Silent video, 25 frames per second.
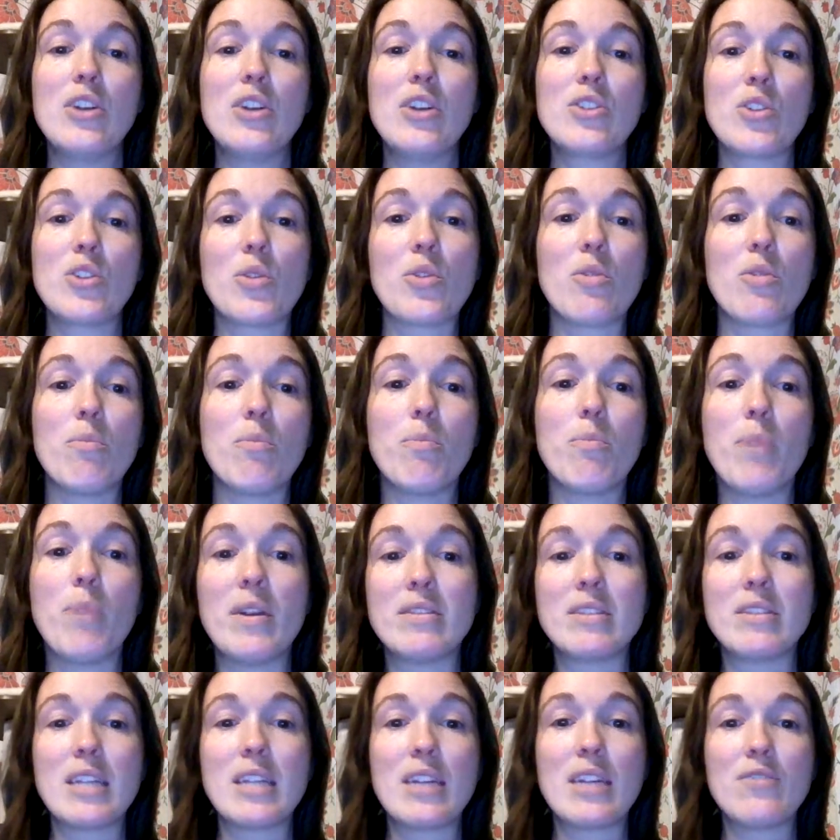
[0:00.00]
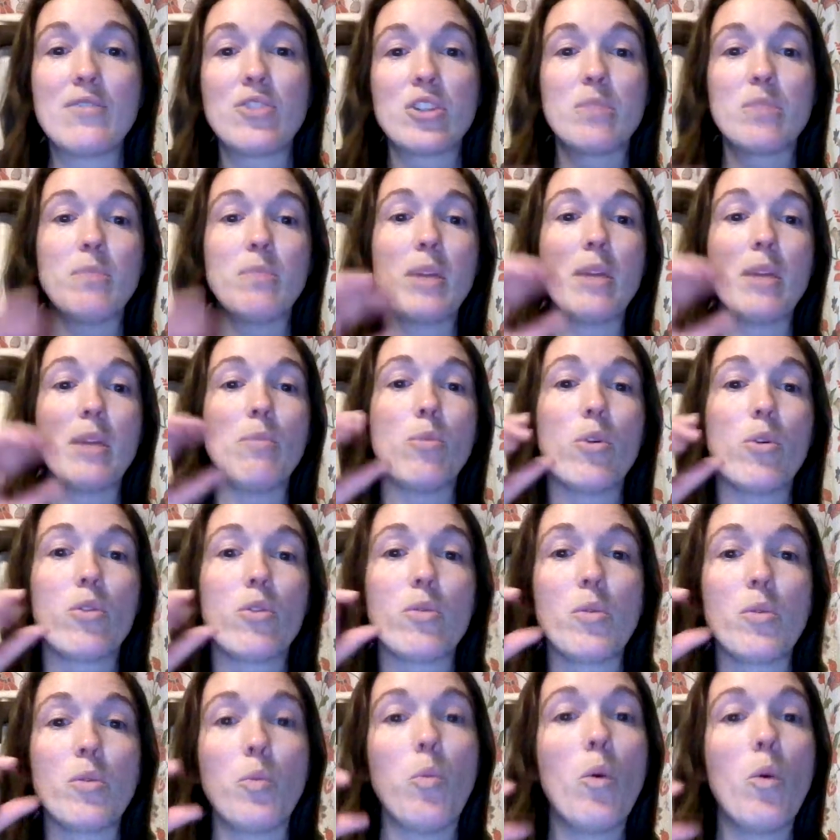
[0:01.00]
So they're, instead of just being
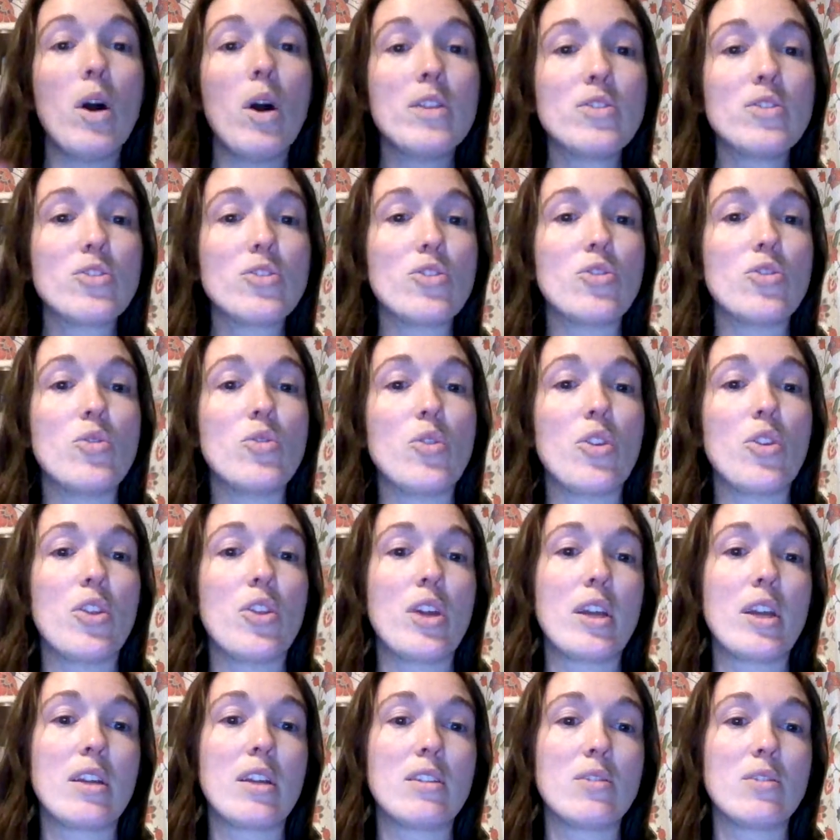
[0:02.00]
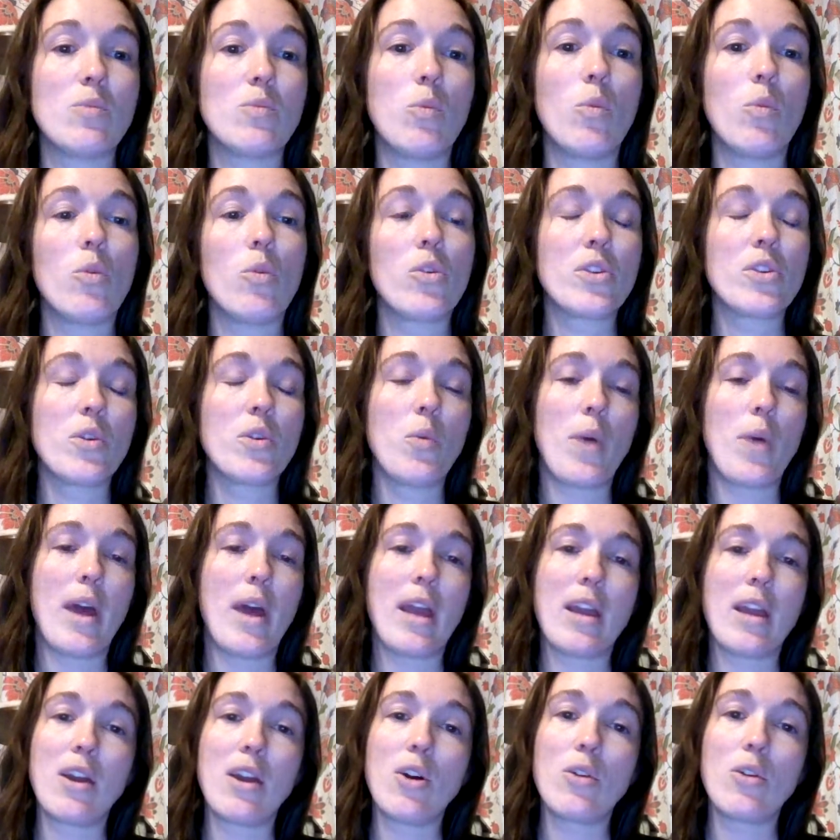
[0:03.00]
born with one tooth that gets worn
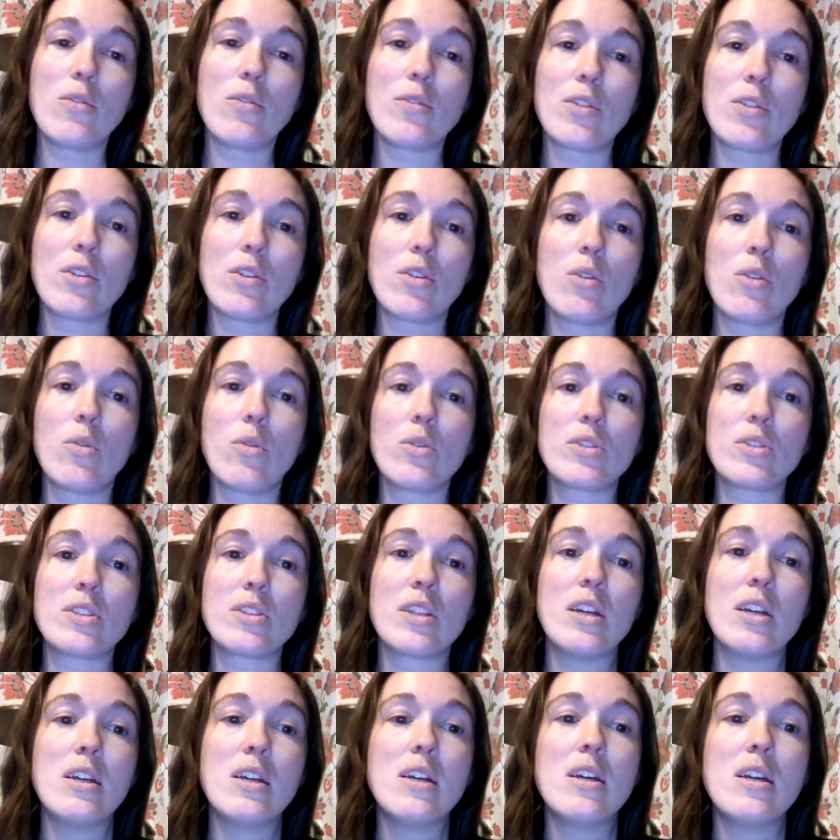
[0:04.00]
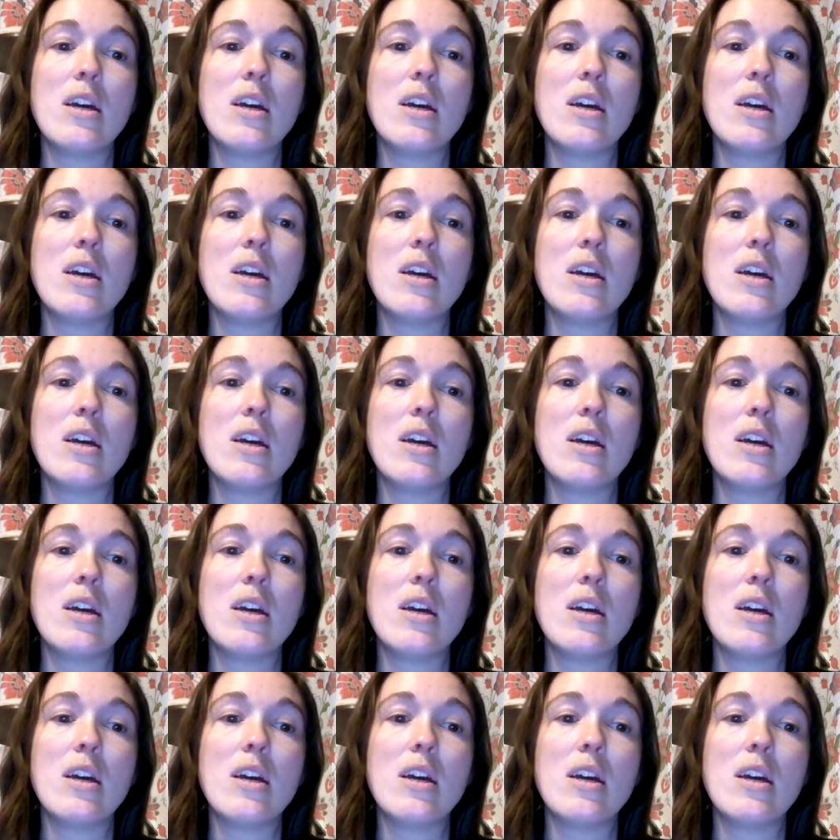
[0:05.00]
away over the course